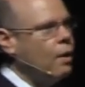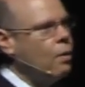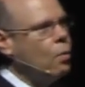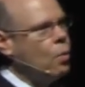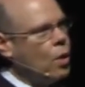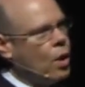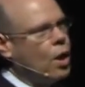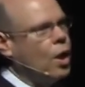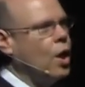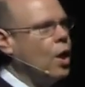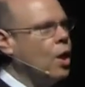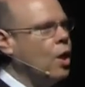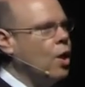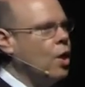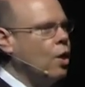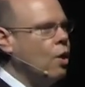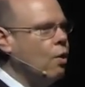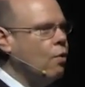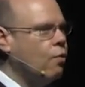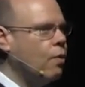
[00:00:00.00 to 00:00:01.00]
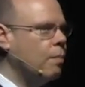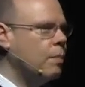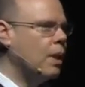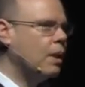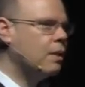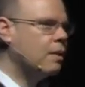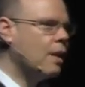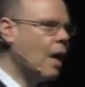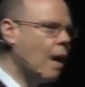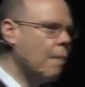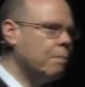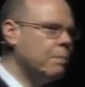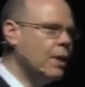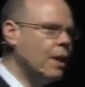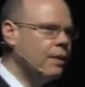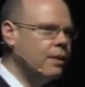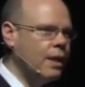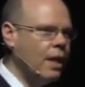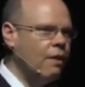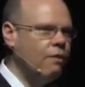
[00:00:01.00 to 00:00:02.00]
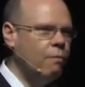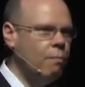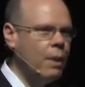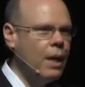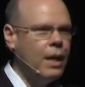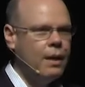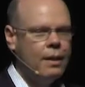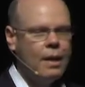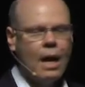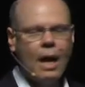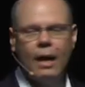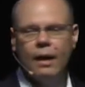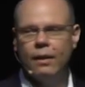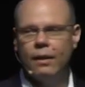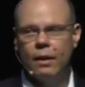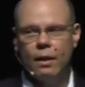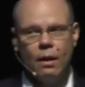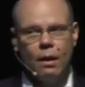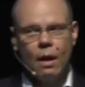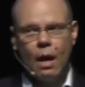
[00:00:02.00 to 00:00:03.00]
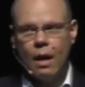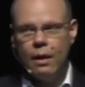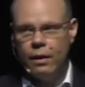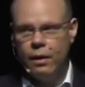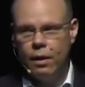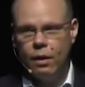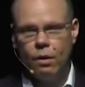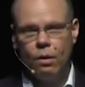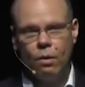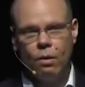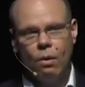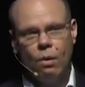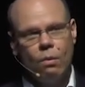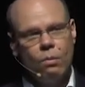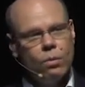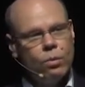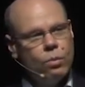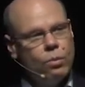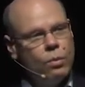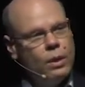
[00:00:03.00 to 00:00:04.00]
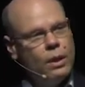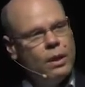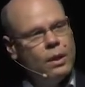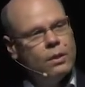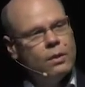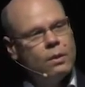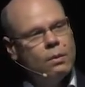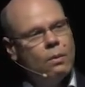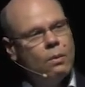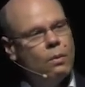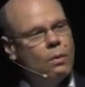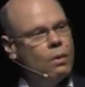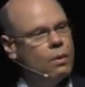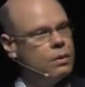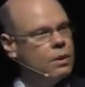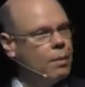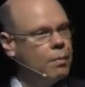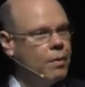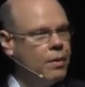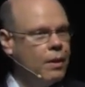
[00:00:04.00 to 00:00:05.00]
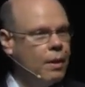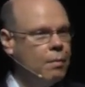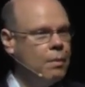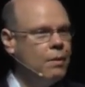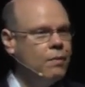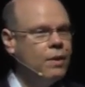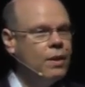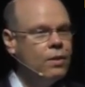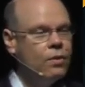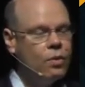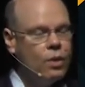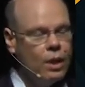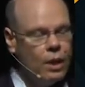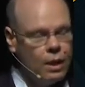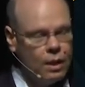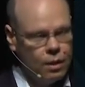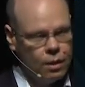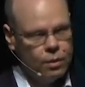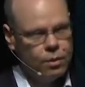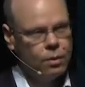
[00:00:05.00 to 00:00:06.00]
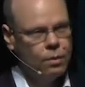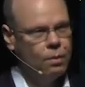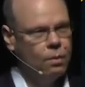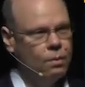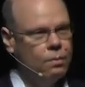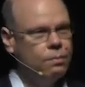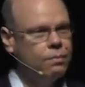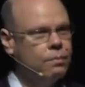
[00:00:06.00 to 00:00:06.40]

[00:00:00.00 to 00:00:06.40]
were from the top that they've made, either a year ago, two years ago, or some of them even three years ago.